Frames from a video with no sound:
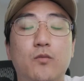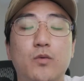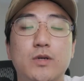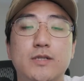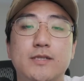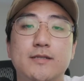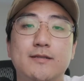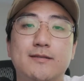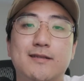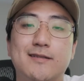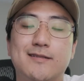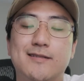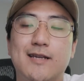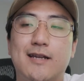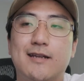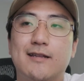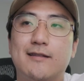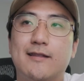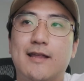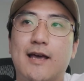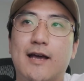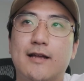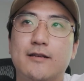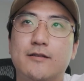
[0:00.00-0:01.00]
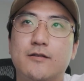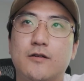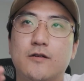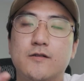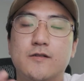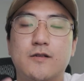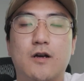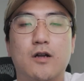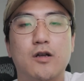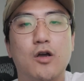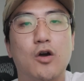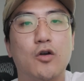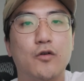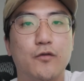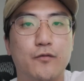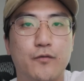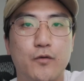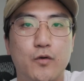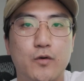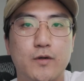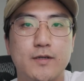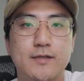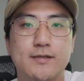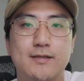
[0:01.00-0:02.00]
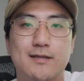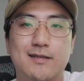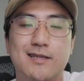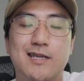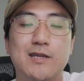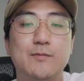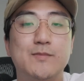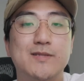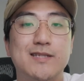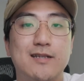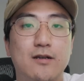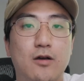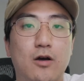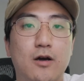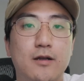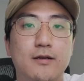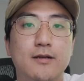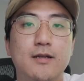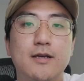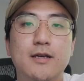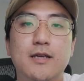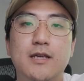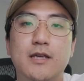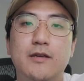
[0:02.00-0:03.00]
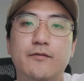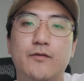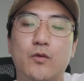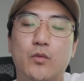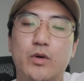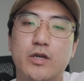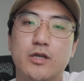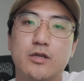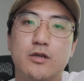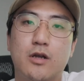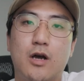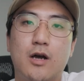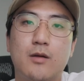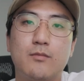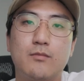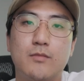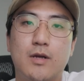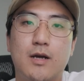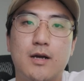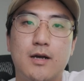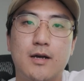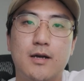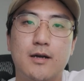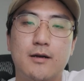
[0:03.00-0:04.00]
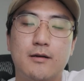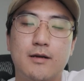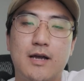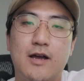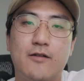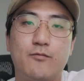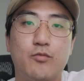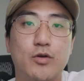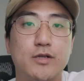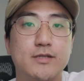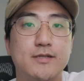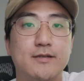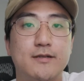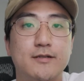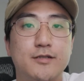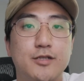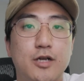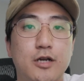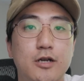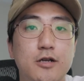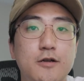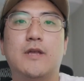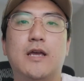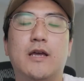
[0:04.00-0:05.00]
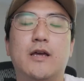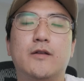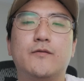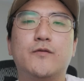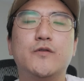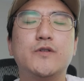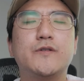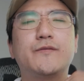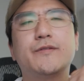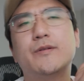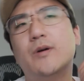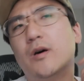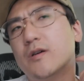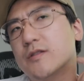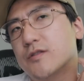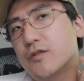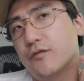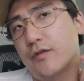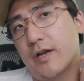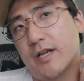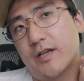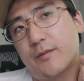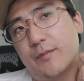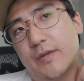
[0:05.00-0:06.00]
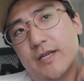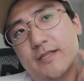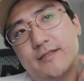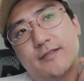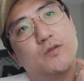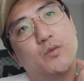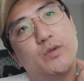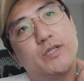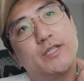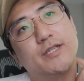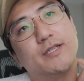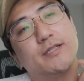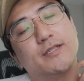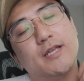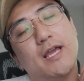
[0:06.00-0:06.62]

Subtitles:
which is the setting that turns on autofocus and keeps it on even when you're not half pressing the shutter. And Fujifilm also recommends switching it to